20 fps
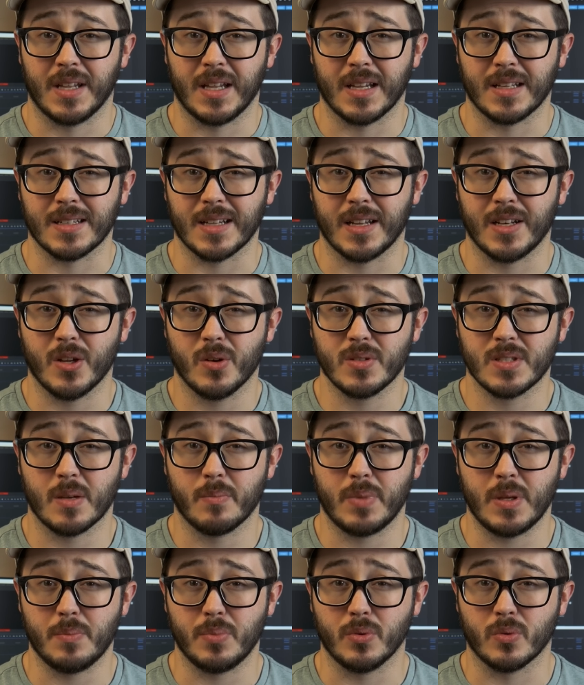And I know some
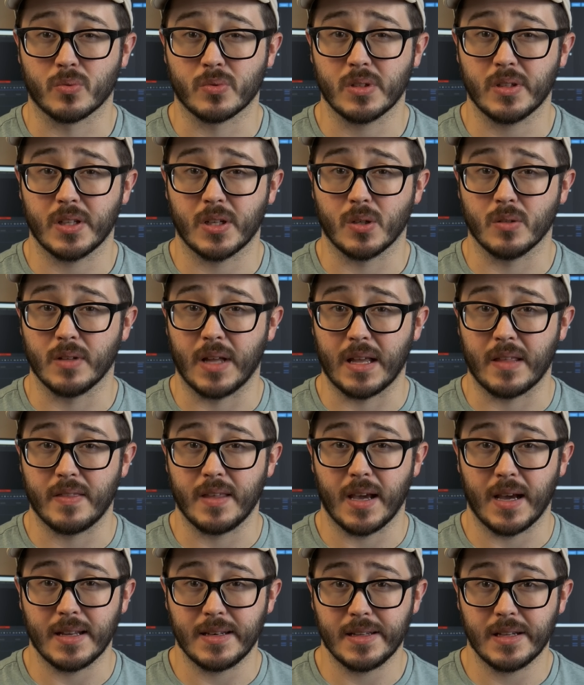people really don't like
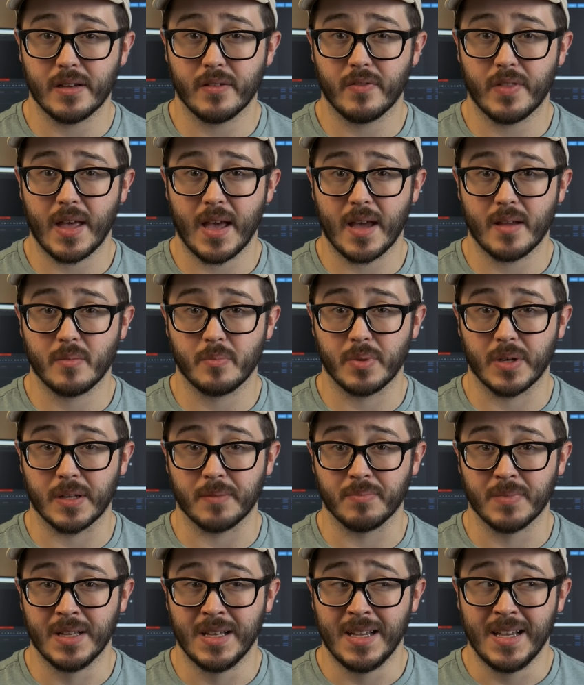the idea of that,
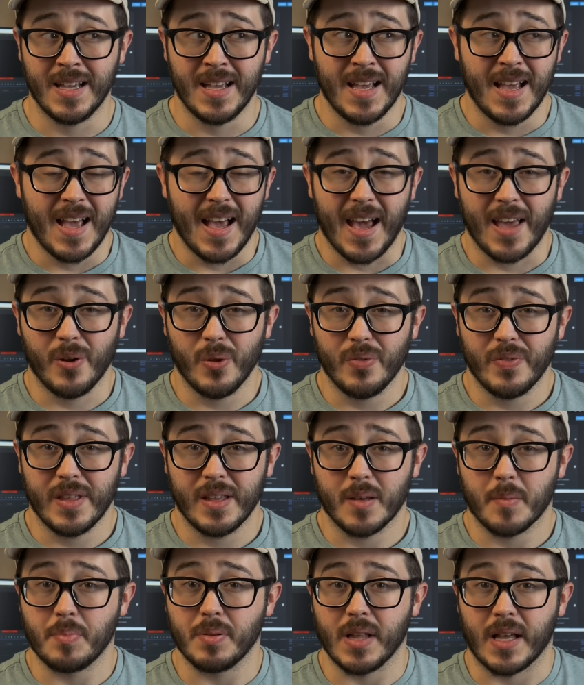but I don't
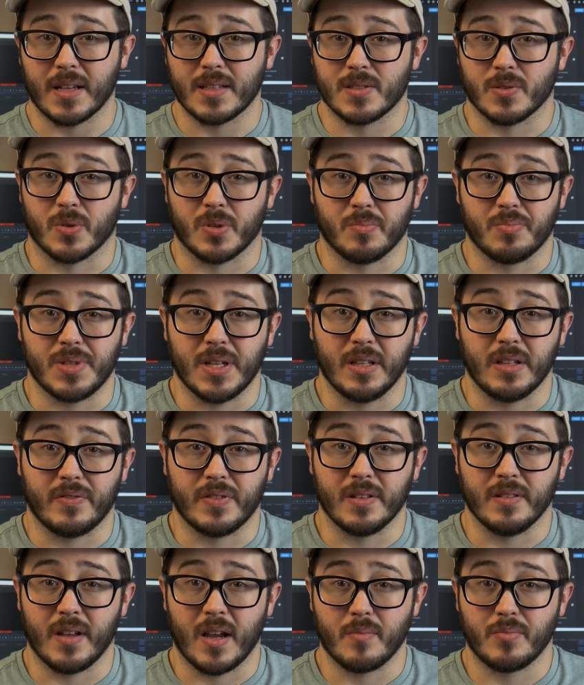think a Plex or
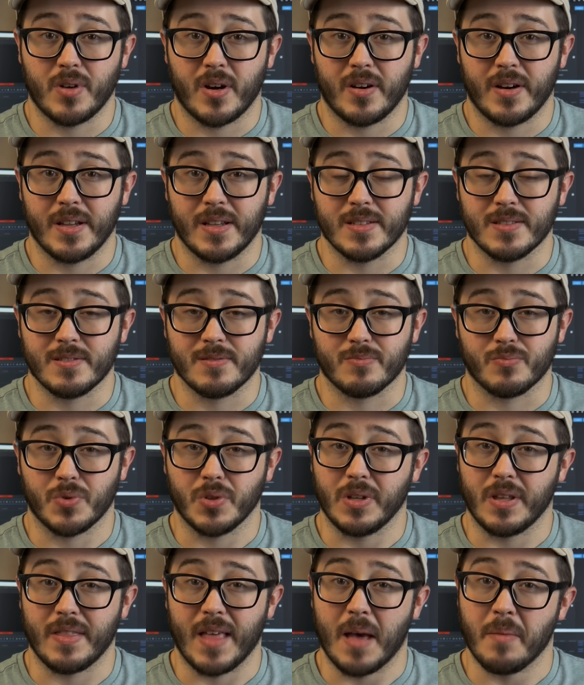Jellyfin library is
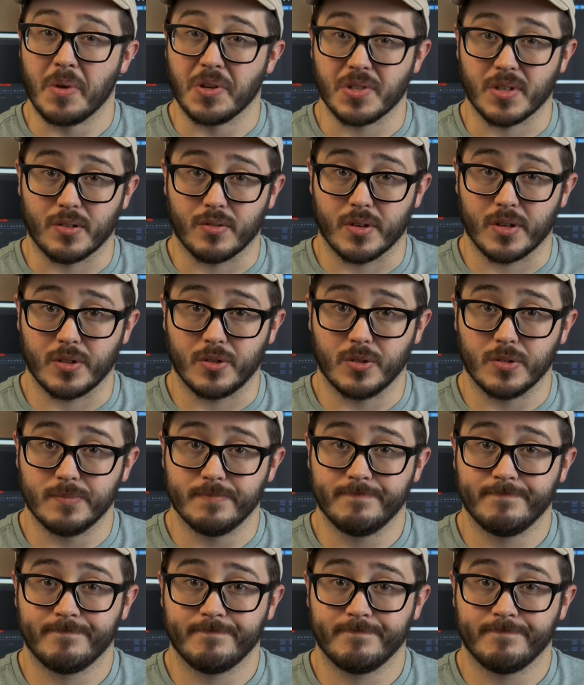really that mission critical.